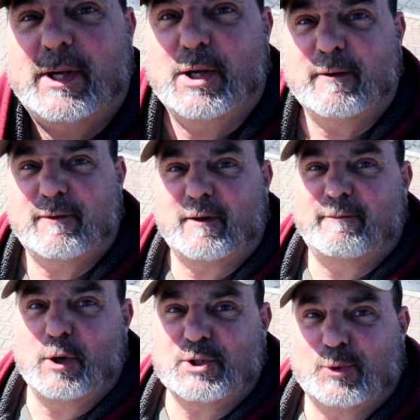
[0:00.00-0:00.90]
We're here for the
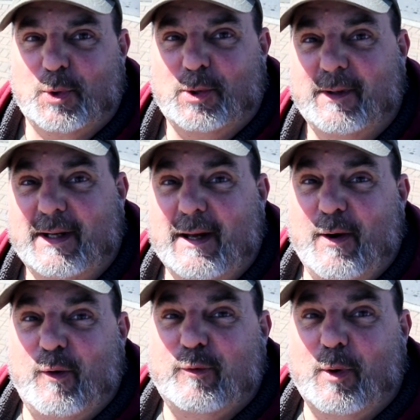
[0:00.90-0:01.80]
virtual
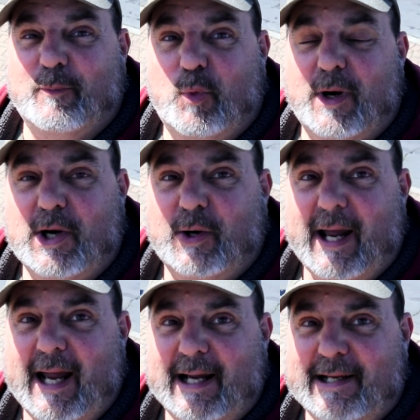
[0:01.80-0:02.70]
from where
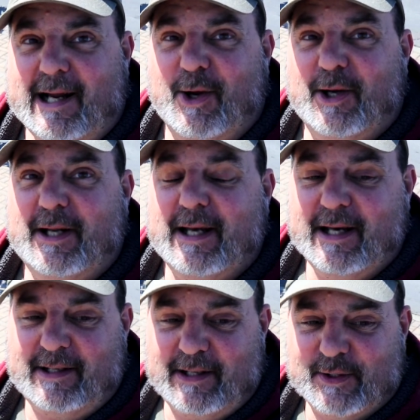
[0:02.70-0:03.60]
Hank Aaron
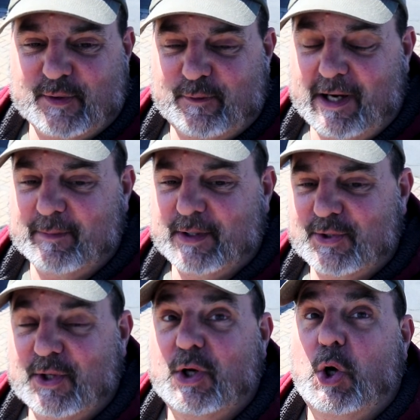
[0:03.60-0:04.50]
hit his
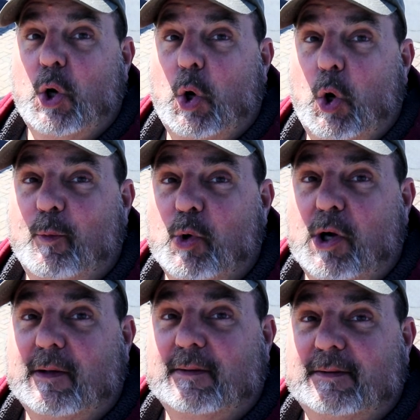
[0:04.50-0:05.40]
famous home
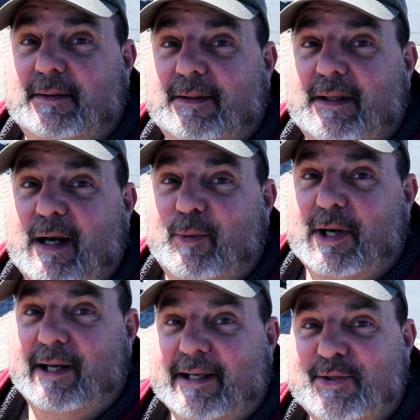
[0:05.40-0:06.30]
run. And we
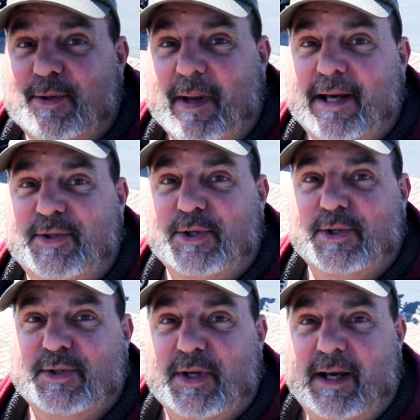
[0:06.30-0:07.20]
got to get some answers,